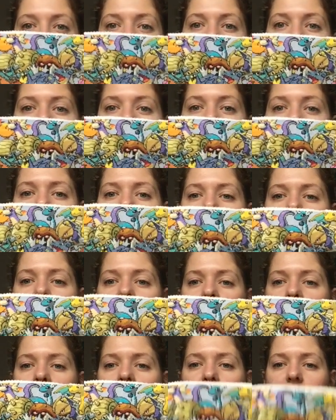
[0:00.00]
And I
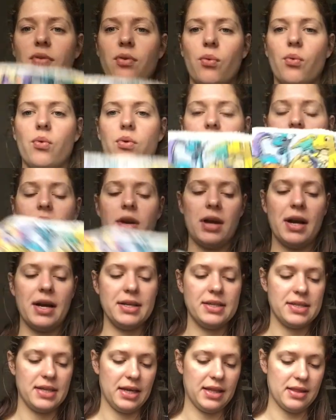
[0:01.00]
guess whatever order I
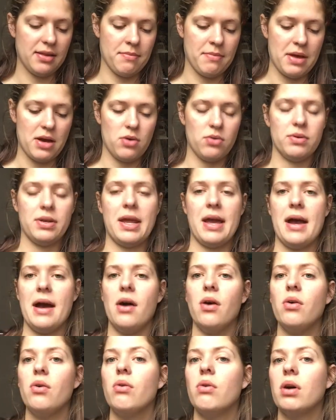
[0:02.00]
take them out
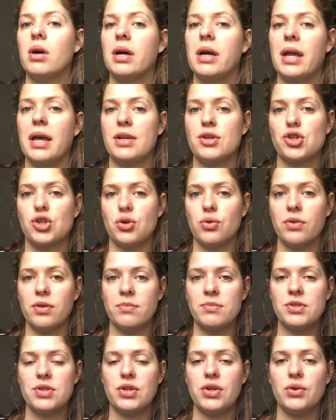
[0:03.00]
now and show
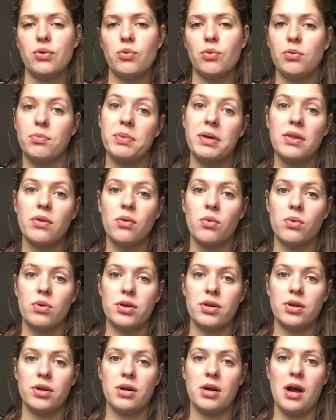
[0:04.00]
them to you will be the
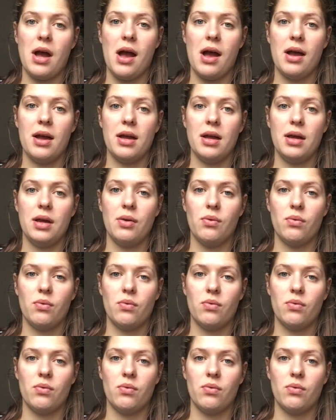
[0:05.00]
order I